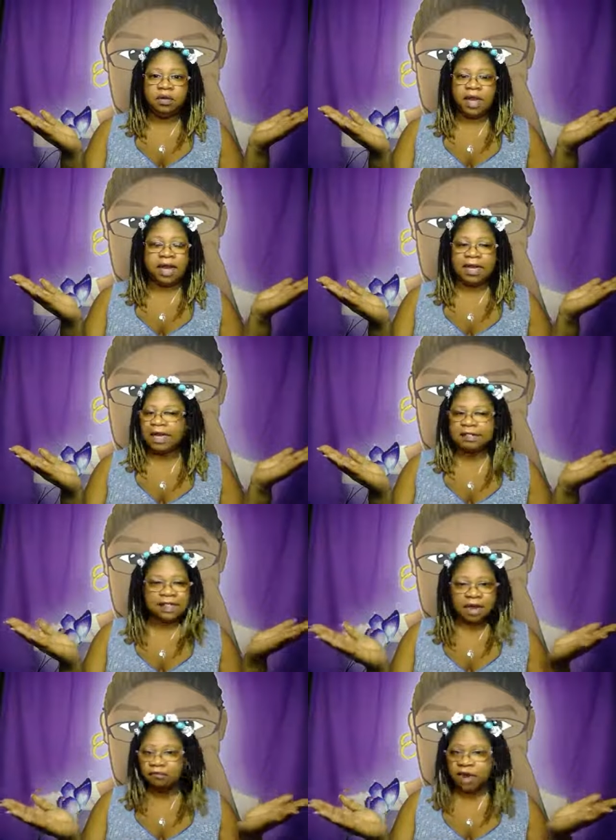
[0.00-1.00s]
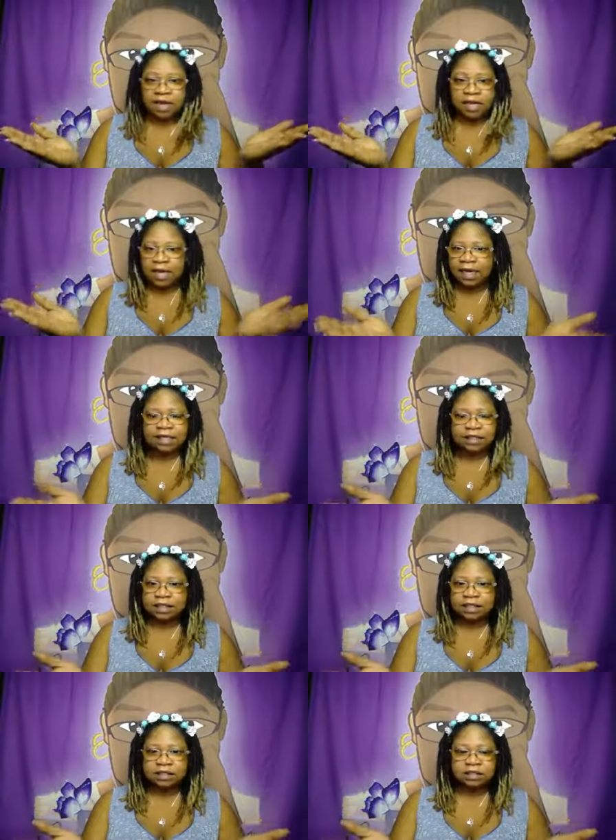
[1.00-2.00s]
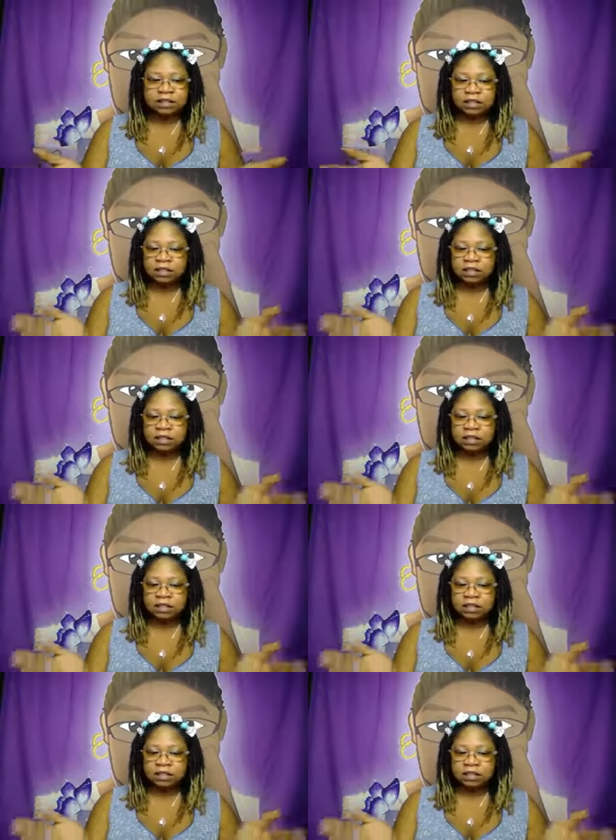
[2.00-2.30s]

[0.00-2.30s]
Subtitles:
And that's not right in any sense.